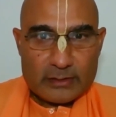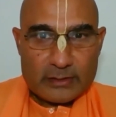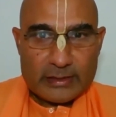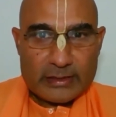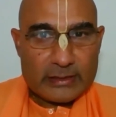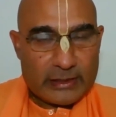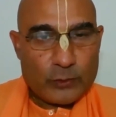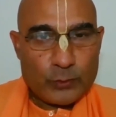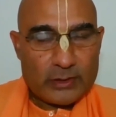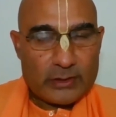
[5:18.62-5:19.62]
can
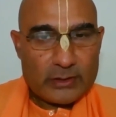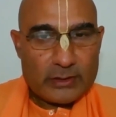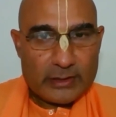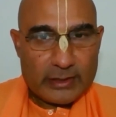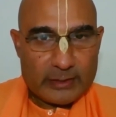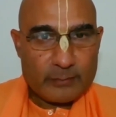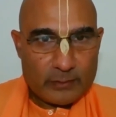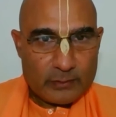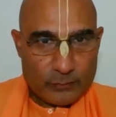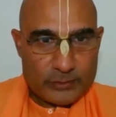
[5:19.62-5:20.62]
equal
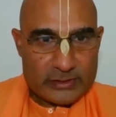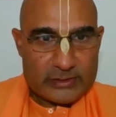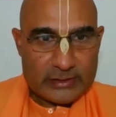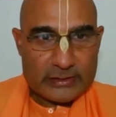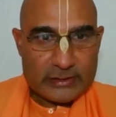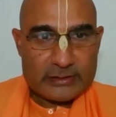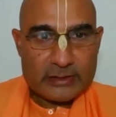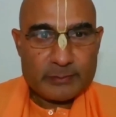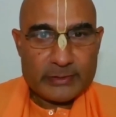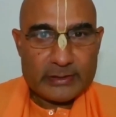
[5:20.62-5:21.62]
him, which is
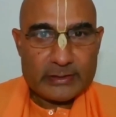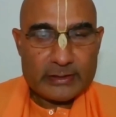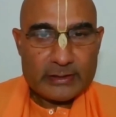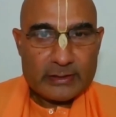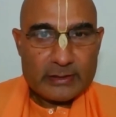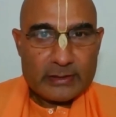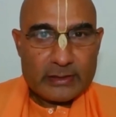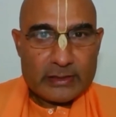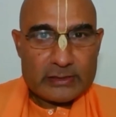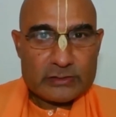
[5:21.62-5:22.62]
Gadadhar Pandit,
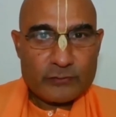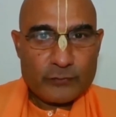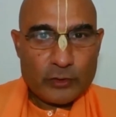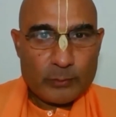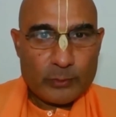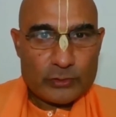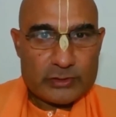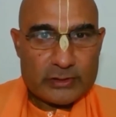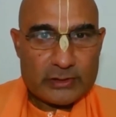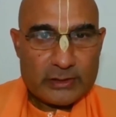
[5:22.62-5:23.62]
as the
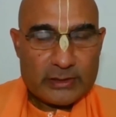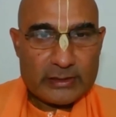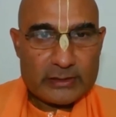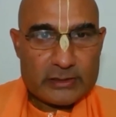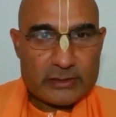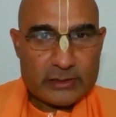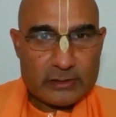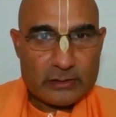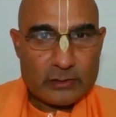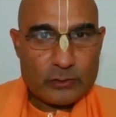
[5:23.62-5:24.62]
foremost
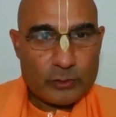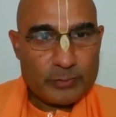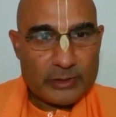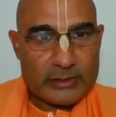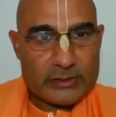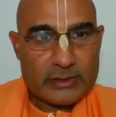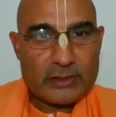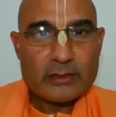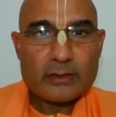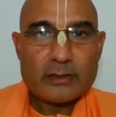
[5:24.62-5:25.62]
internal or
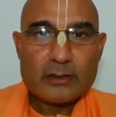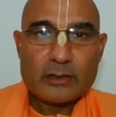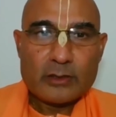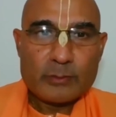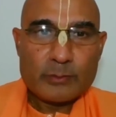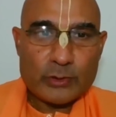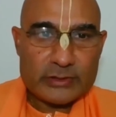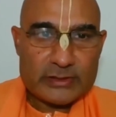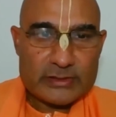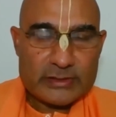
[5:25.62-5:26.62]
pleasure
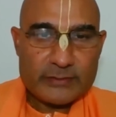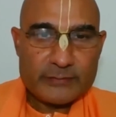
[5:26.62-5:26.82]
potency.